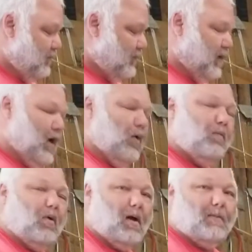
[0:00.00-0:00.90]
No
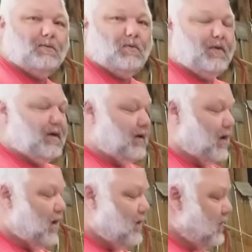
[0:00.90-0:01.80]
problems with it at
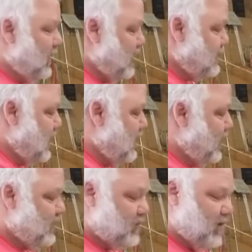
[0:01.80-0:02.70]
all. It's
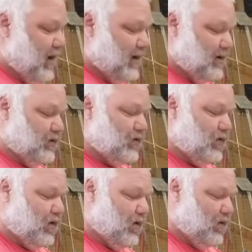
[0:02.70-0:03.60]
always straight, it's
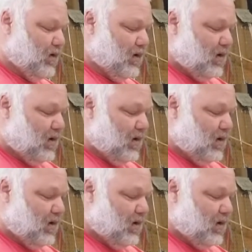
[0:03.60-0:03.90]
true.